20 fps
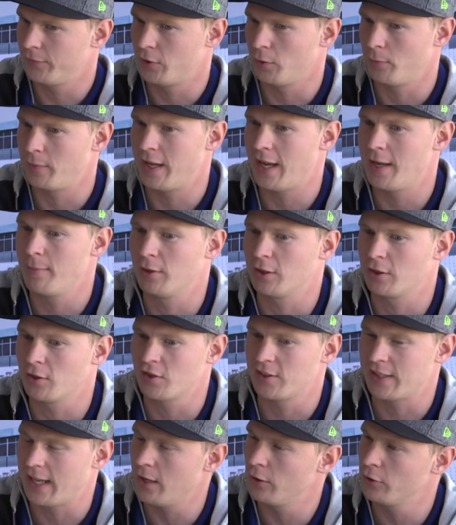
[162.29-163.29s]
to be able to
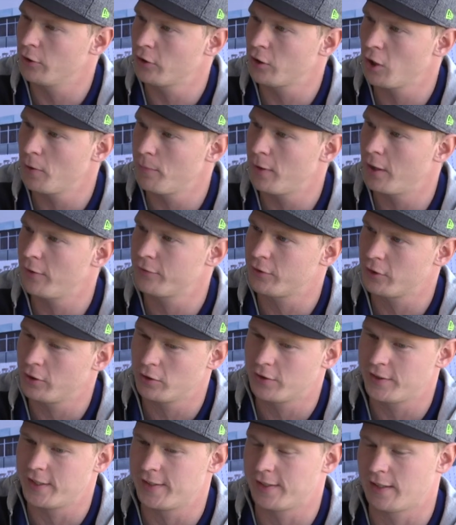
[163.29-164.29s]
stay on the top after
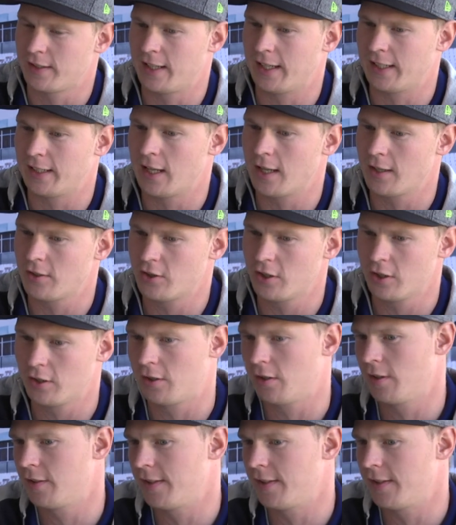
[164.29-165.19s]
a season like last year.